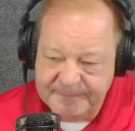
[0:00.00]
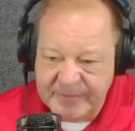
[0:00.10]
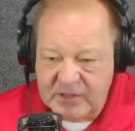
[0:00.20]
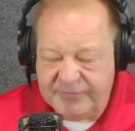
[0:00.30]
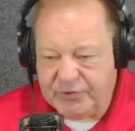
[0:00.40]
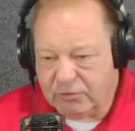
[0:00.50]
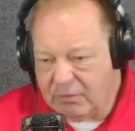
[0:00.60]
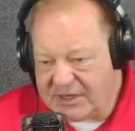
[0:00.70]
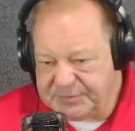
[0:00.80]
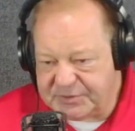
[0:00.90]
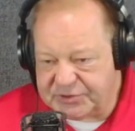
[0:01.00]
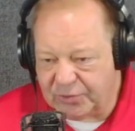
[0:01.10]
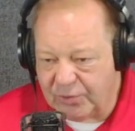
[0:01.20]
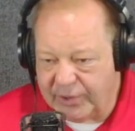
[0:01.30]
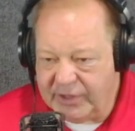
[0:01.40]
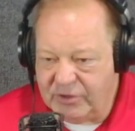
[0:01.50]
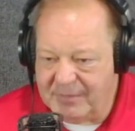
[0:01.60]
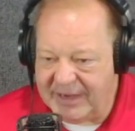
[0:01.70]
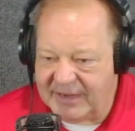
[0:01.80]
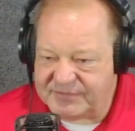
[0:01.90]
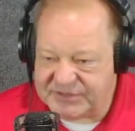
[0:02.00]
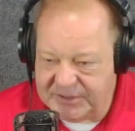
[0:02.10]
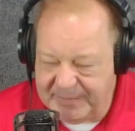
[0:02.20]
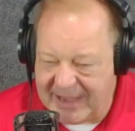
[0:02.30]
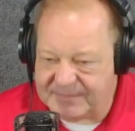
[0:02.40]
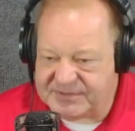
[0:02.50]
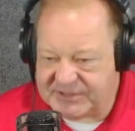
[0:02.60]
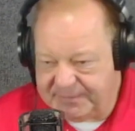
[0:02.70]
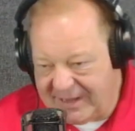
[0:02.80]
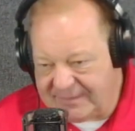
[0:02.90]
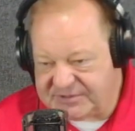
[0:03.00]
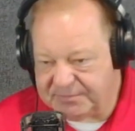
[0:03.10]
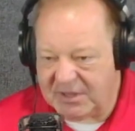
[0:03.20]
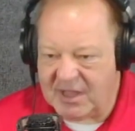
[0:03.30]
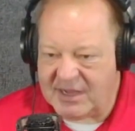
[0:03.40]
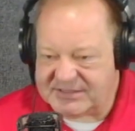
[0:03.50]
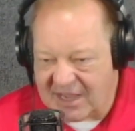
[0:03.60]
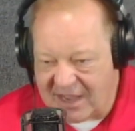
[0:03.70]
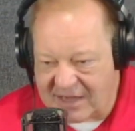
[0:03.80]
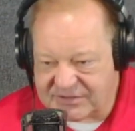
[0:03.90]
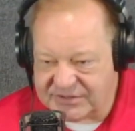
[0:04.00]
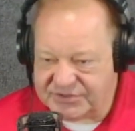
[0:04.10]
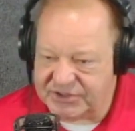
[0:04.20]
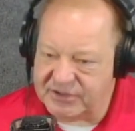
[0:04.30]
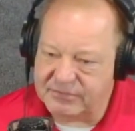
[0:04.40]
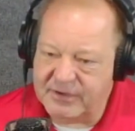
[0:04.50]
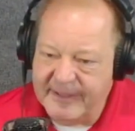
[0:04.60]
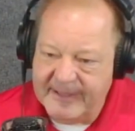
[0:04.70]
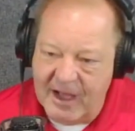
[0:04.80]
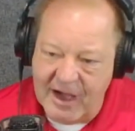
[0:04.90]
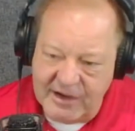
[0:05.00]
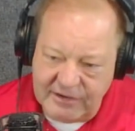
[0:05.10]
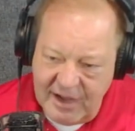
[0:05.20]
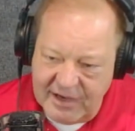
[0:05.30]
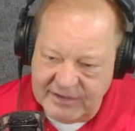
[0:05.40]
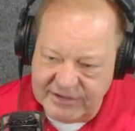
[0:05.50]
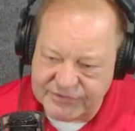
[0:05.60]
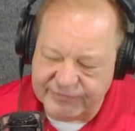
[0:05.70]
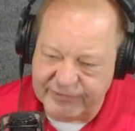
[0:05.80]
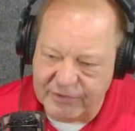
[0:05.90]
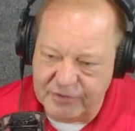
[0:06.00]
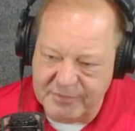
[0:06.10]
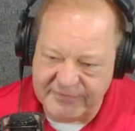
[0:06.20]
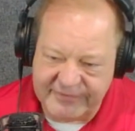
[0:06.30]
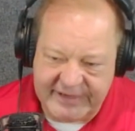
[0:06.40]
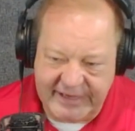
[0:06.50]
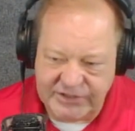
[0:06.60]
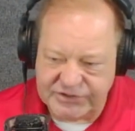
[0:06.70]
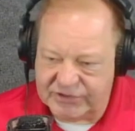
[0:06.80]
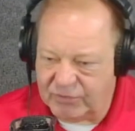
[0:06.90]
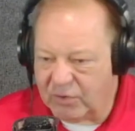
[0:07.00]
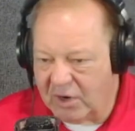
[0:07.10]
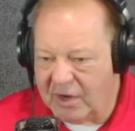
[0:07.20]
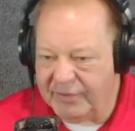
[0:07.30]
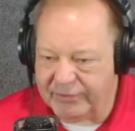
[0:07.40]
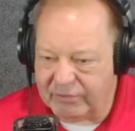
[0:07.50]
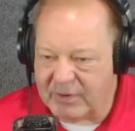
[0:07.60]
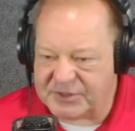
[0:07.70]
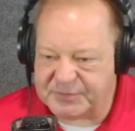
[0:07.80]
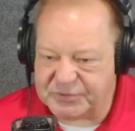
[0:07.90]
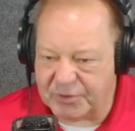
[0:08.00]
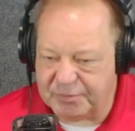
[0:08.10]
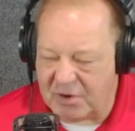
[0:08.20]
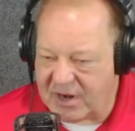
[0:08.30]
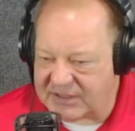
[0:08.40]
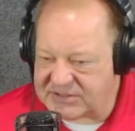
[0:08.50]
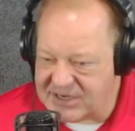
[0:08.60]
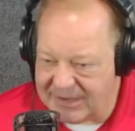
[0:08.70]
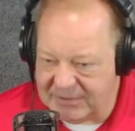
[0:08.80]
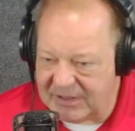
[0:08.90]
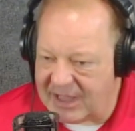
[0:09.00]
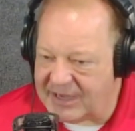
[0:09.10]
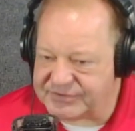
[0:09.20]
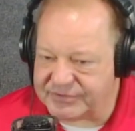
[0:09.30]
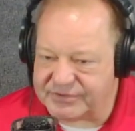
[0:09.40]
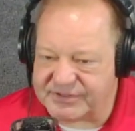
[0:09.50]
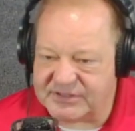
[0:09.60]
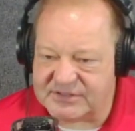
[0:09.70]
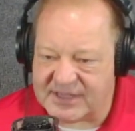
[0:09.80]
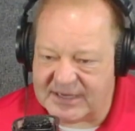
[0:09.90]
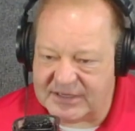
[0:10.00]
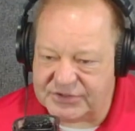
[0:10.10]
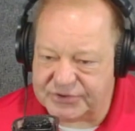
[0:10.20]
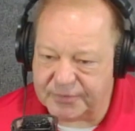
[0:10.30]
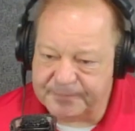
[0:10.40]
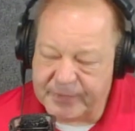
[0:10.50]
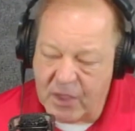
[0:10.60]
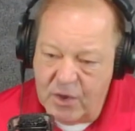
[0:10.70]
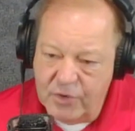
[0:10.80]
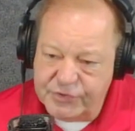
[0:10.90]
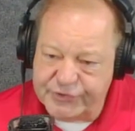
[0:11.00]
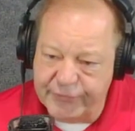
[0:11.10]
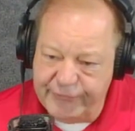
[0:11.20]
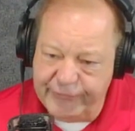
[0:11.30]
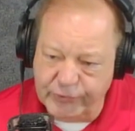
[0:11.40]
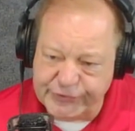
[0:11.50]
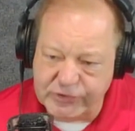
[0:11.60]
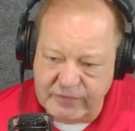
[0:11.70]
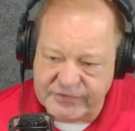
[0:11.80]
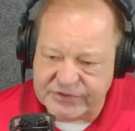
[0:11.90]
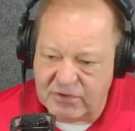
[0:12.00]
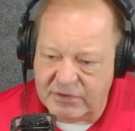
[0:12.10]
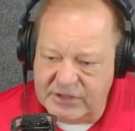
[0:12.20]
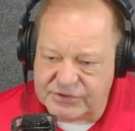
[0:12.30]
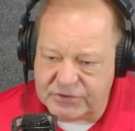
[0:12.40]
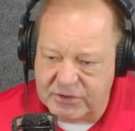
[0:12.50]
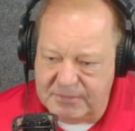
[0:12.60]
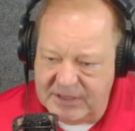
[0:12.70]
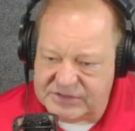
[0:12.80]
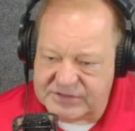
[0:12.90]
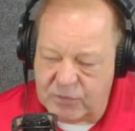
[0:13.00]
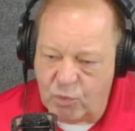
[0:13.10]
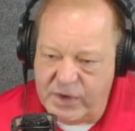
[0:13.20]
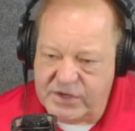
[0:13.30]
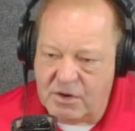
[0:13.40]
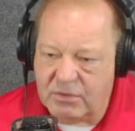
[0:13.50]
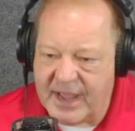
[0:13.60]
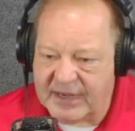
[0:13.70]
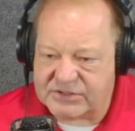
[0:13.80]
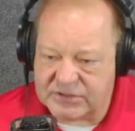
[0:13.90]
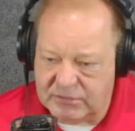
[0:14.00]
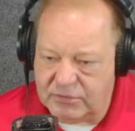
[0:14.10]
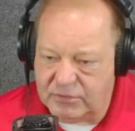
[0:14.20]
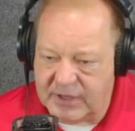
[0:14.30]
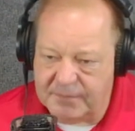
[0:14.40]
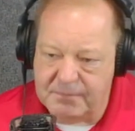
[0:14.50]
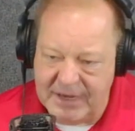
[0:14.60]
If you're respiratory, you may have CPAP supplies, oxygen, high nasal flow humidification, or other respiratory products, nebulizers, things of that nature. So full service in our industry means that we don't exclude many